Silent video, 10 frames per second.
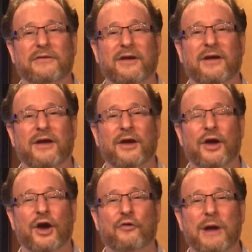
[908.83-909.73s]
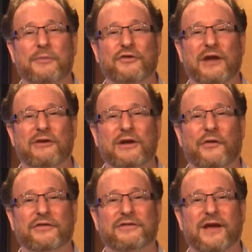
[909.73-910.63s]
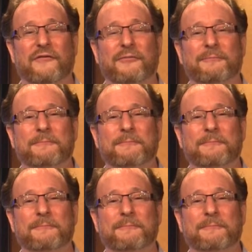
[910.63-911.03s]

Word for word: is a, a great presenter. He knows his stuff.